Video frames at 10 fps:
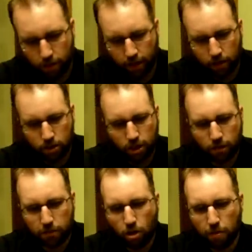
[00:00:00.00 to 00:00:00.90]
I got
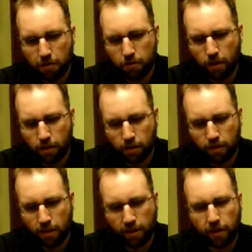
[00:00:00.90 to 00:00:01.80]
Jacob Gobert, who I
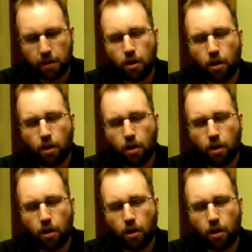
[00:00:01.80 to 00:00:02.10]
didn't think I had an